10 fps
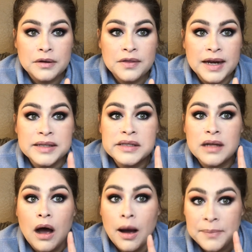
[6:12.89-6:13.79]
that it's the
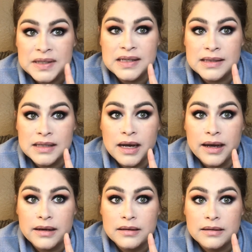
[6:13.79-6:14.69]
opposite
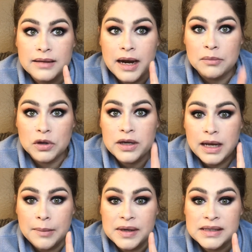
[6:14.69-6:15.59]
side that I'm looking
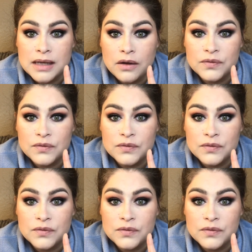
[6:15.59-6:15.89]
at myself.